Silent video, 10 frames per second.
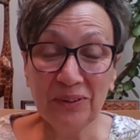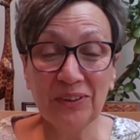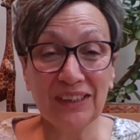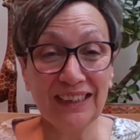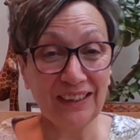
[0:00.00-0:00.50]

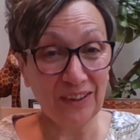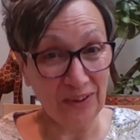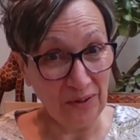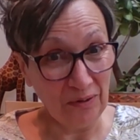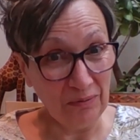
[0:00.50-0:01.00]
Just a little
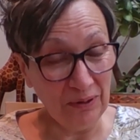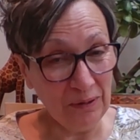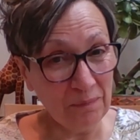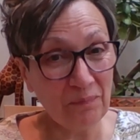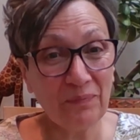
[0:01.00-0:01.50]
short one
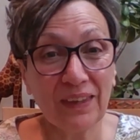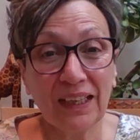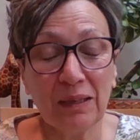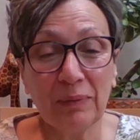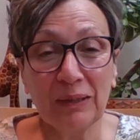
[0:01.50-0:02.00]

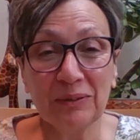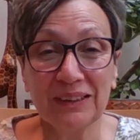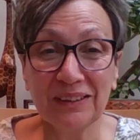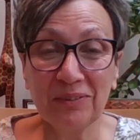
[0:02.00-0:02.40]
about